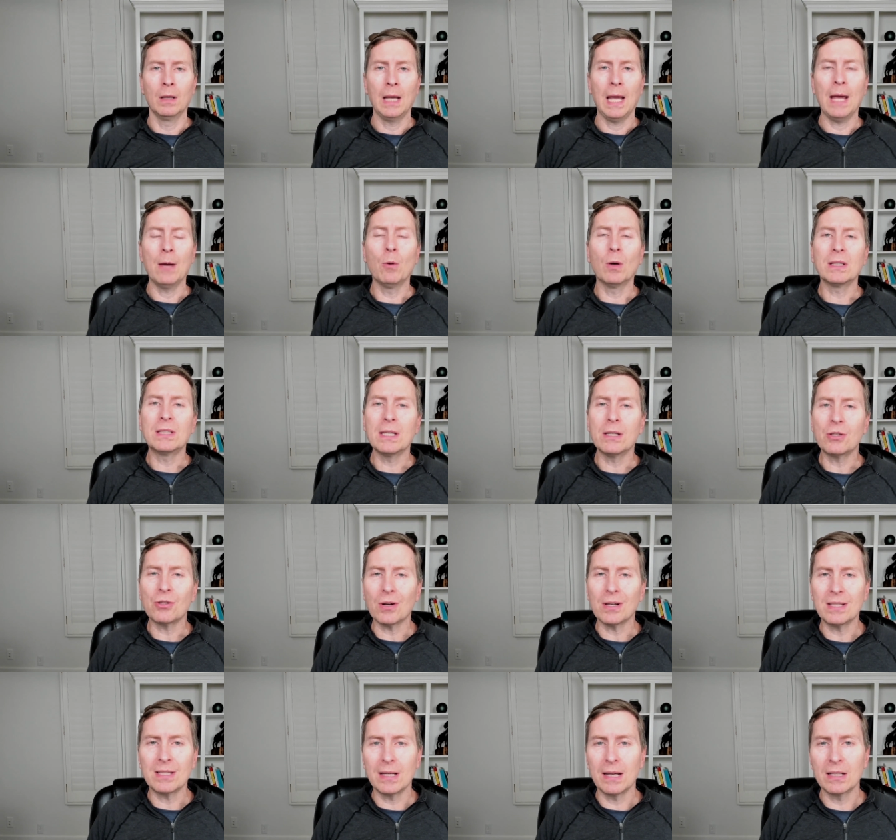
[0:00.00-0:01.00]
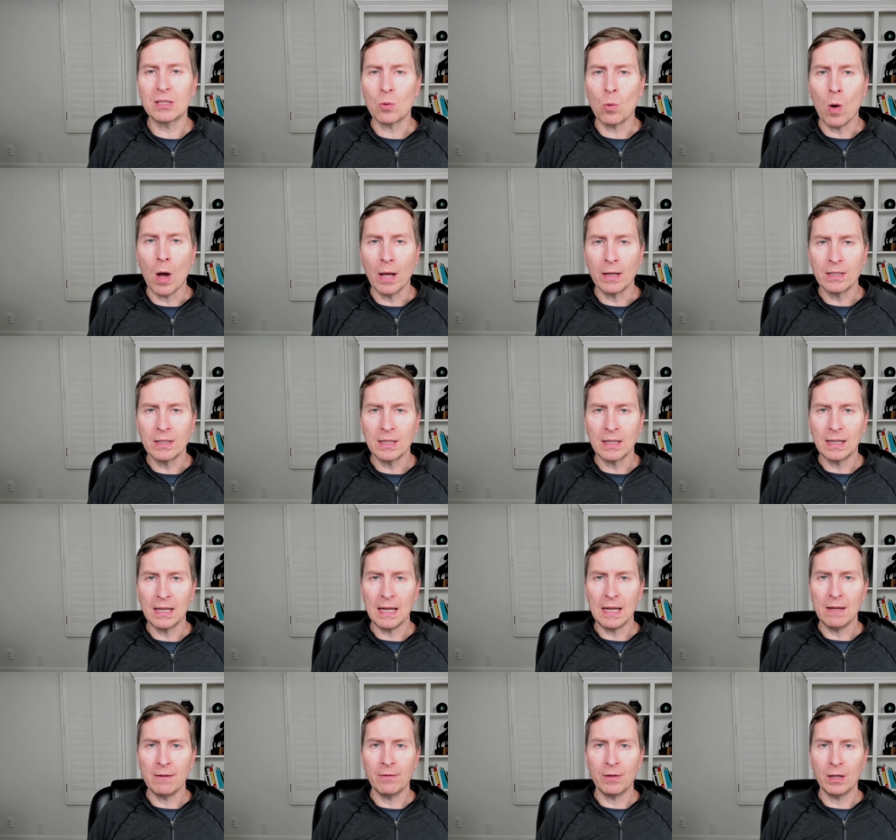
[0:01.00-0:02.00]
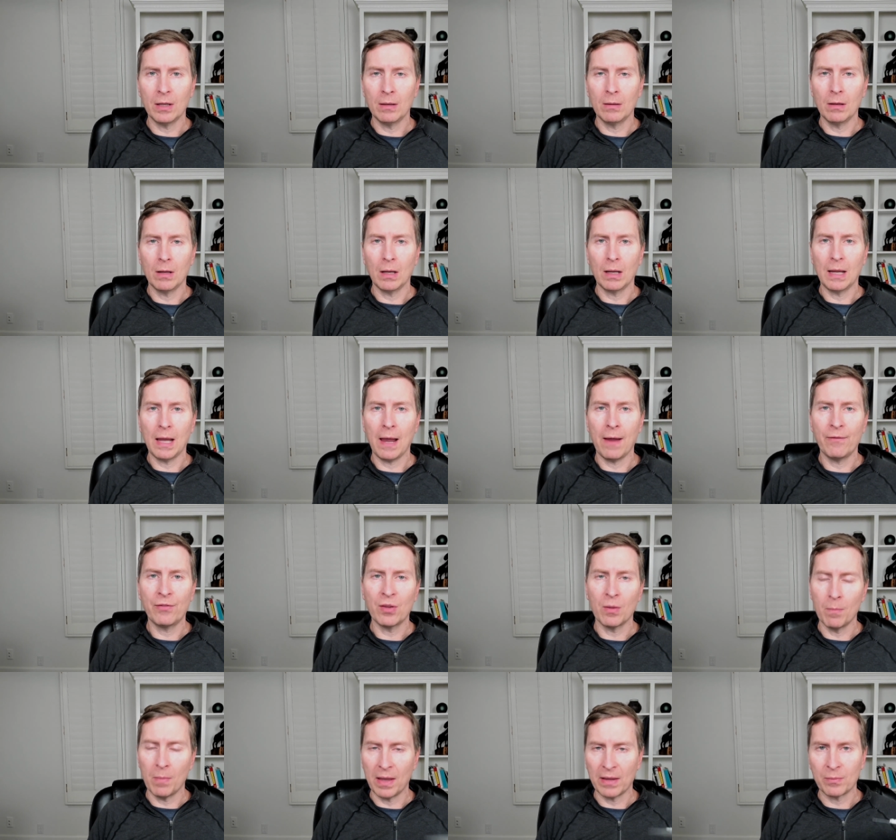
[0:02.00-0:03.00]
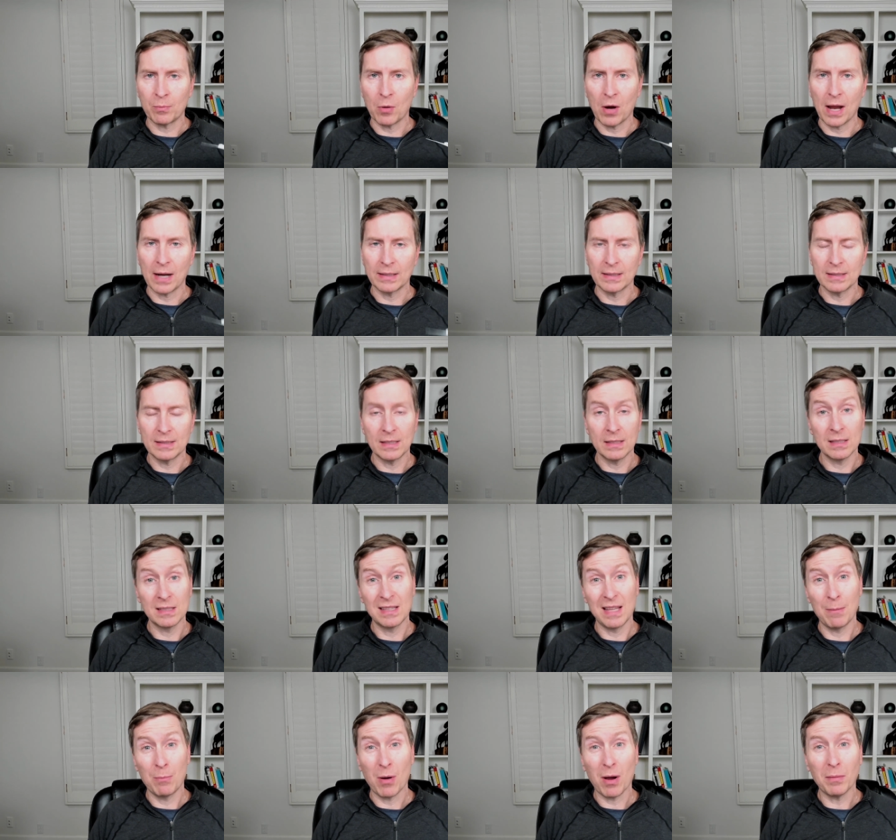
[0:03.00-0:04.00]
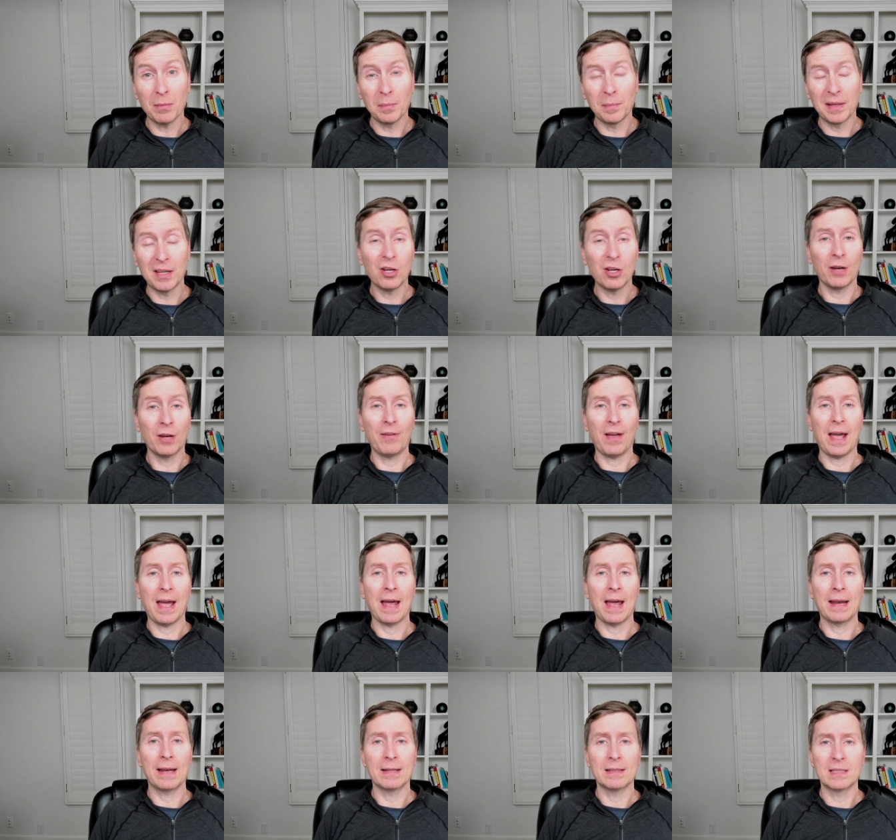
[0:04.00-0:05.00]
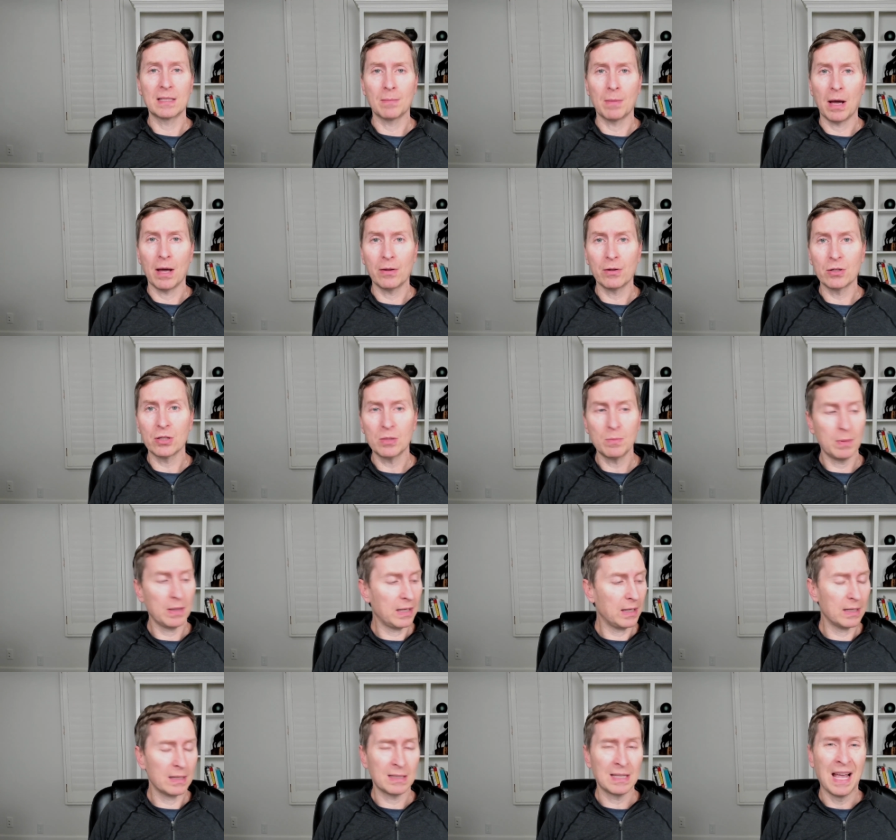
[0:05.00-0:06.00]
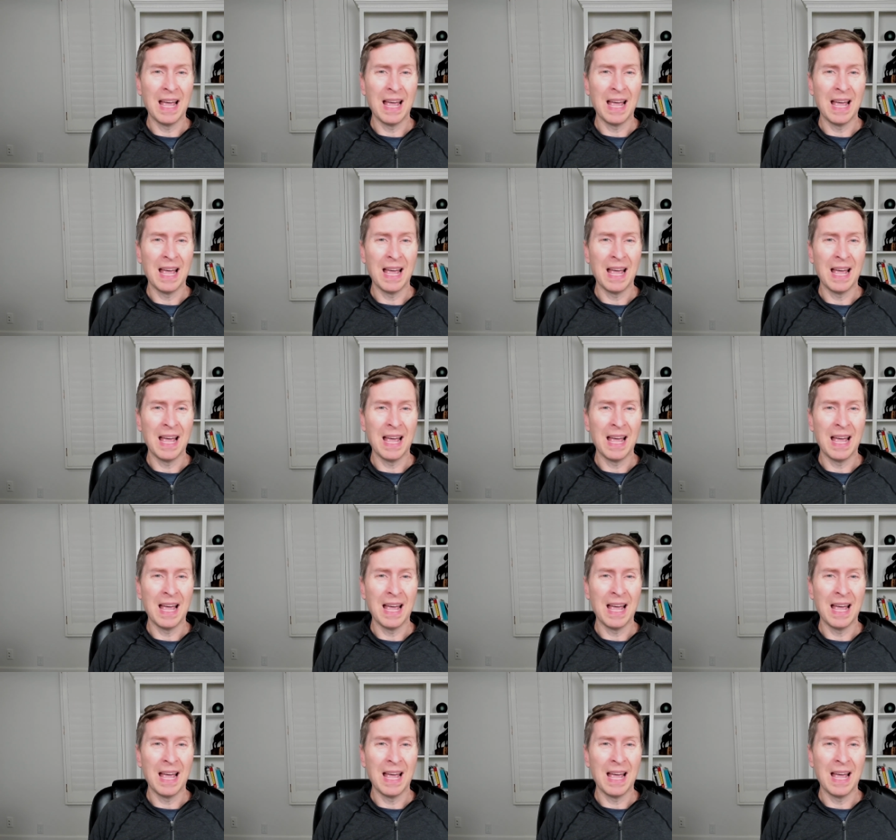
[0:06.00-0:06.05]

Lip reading: And what's interesting is Quontic even gave some best practices. They probably could have added some others because